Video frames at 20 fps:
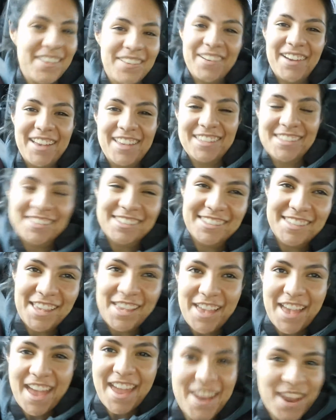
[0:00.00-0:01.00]
anyways
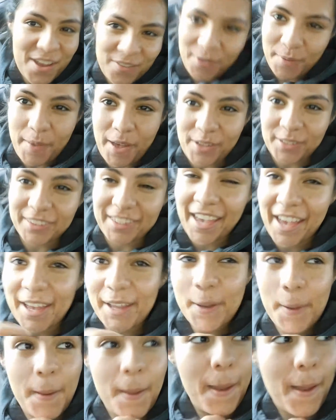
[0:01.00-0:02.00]
enough about
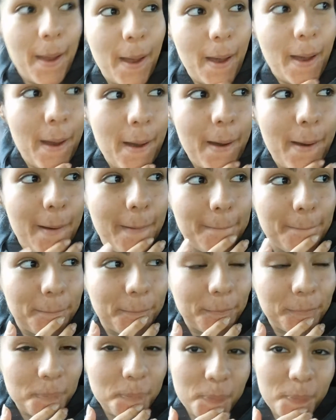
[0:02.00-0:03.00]
that
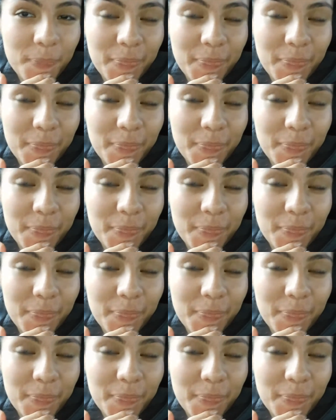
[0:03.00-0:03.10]
um